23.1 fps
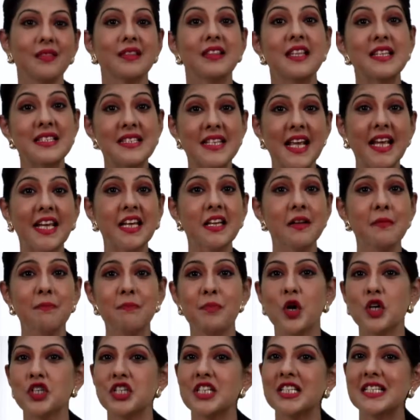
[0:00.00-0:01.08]
The second
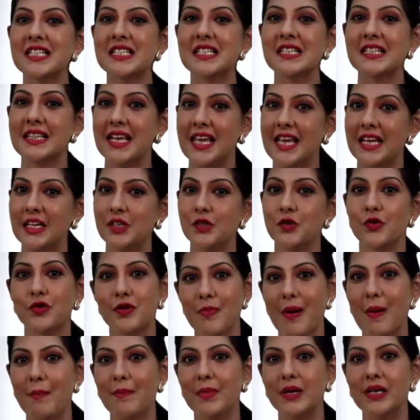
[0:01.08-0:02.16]
important thing to
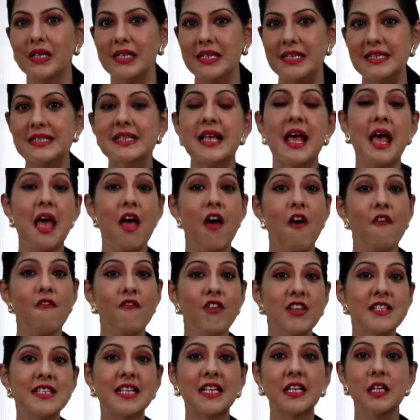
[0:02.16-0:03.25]
remember is
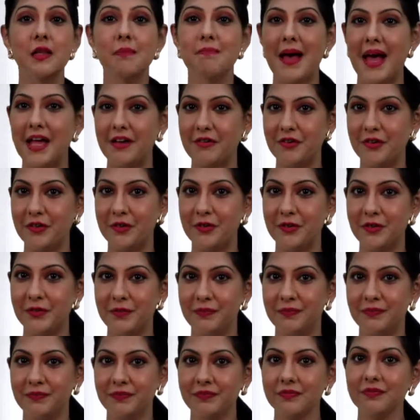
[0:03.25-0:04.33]
physical barrier.
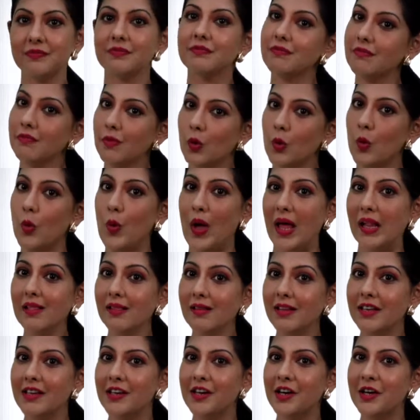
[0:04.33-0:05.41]
Well,
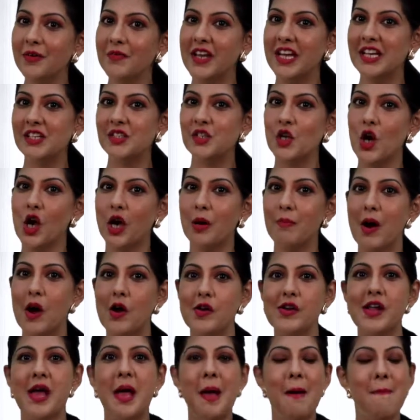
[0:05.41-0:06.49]
here we can talk about
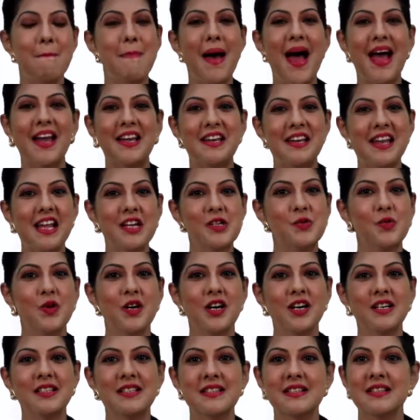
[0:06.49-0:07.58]
bad
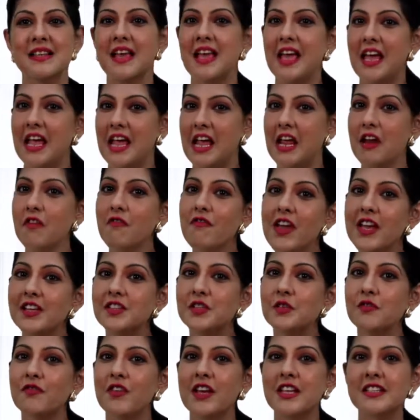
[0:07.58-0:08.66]
networks. In
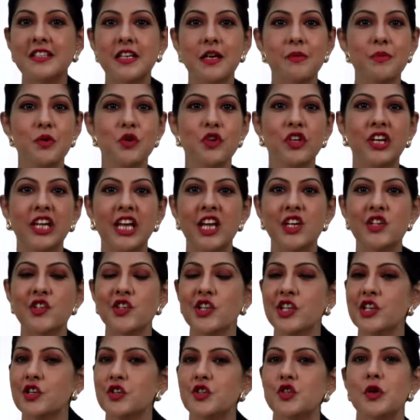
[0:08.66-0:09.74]
face-to-face
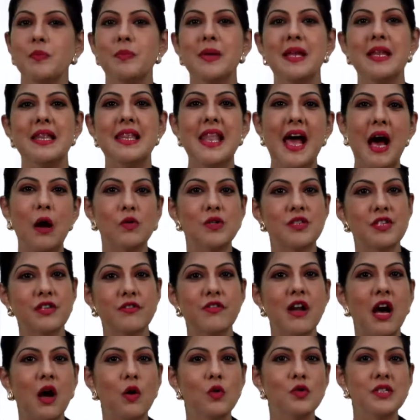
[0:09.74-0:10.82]
communication, it could be loud
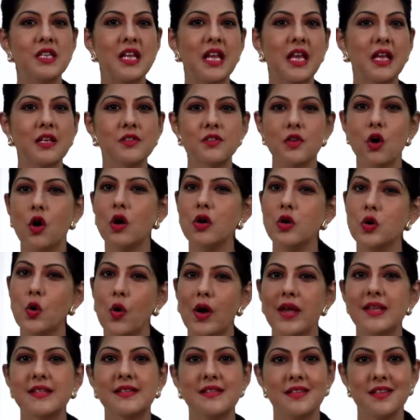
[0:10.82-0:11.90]
surroundings or
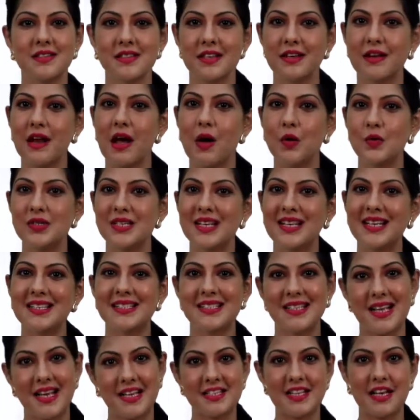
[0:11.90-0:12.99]
noise in the surroundings,
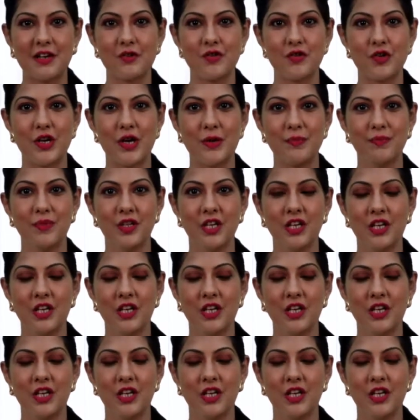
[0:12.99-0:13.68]
etc.